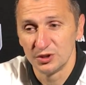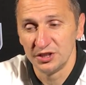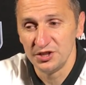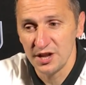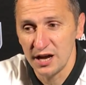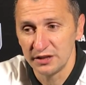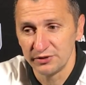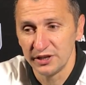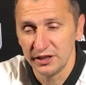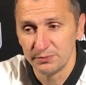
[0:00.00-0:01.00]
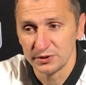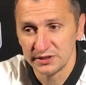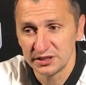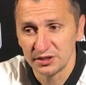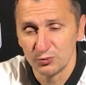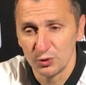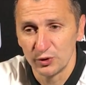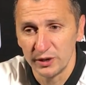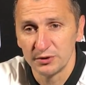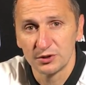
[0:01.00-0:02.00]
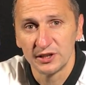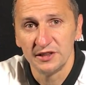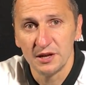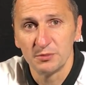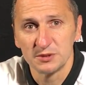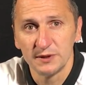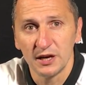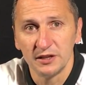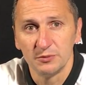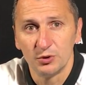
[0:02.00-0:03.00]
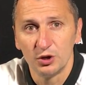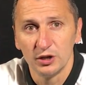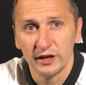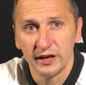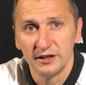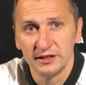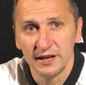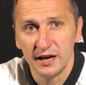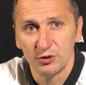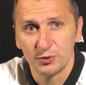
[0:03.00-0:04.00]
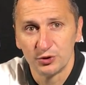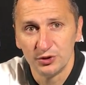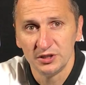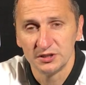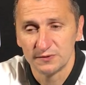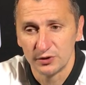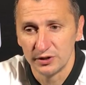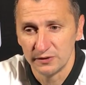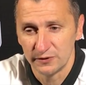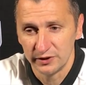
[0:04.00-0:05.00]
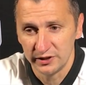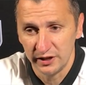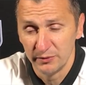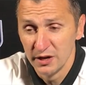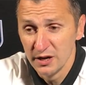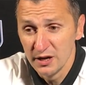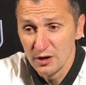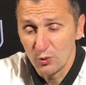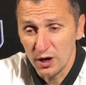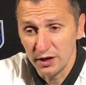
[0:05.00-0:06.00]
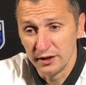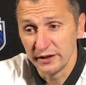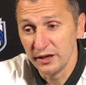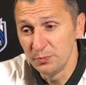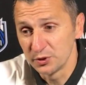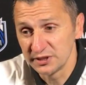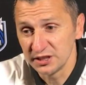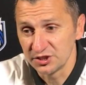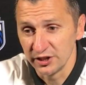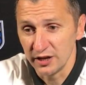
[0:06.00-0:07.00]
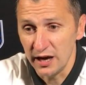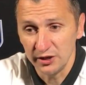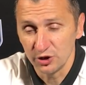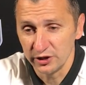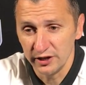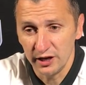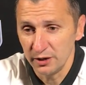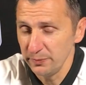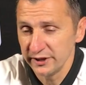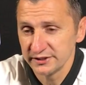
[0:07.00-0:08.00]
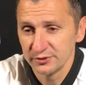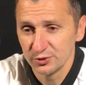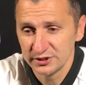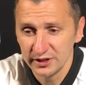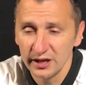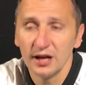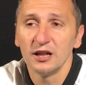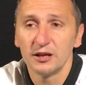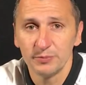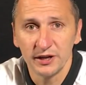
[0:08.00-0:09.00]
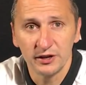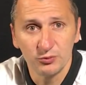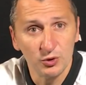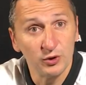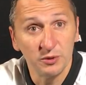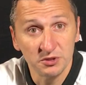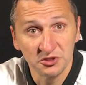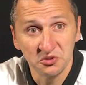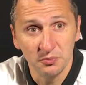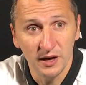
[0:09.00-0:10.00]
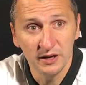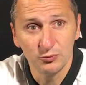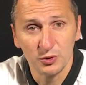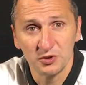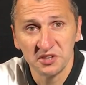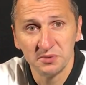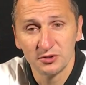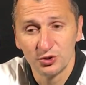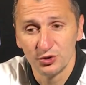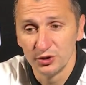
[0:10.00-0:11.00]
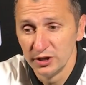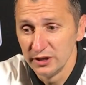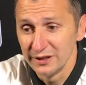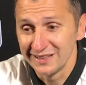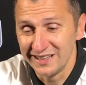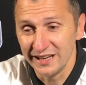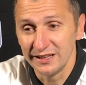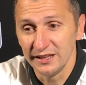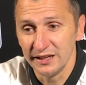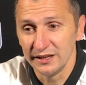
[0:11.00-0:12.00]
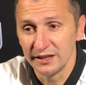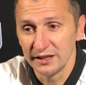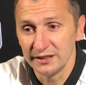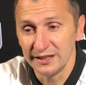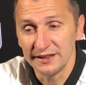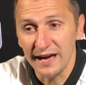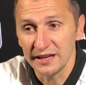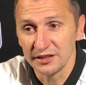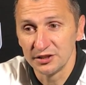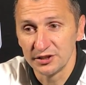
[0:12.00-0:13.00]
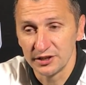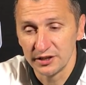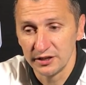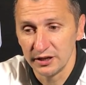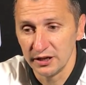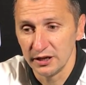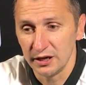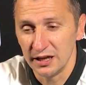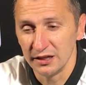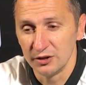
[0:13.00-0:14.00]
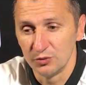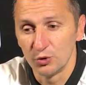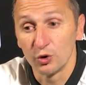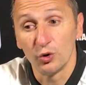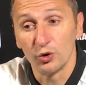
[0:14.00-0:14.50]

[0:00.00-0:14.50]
did not regain possession, we were able to get numbers behind the ball and deny opportunities for for the team. While in possession, I thought that our passing was uh, a lot better. We were able to combine. We were able to get in uh, the attacking third uh, a little more